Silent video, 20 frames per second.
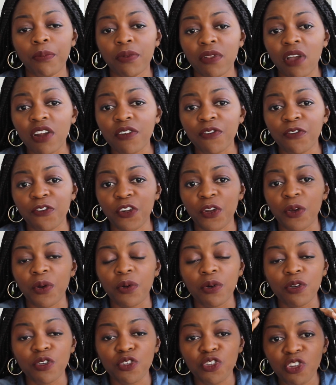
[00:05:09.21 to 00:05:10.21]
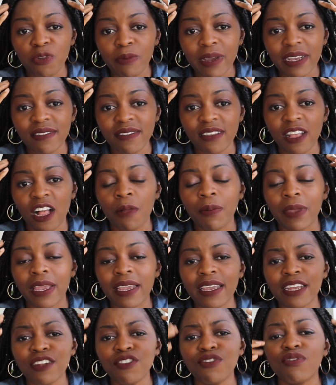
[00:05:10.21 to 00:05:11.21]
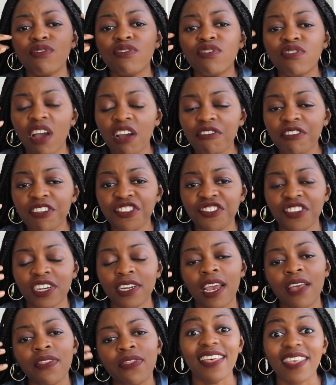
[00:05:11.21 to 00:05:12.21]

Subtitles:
blood flow to my scalp, again, to nourish it.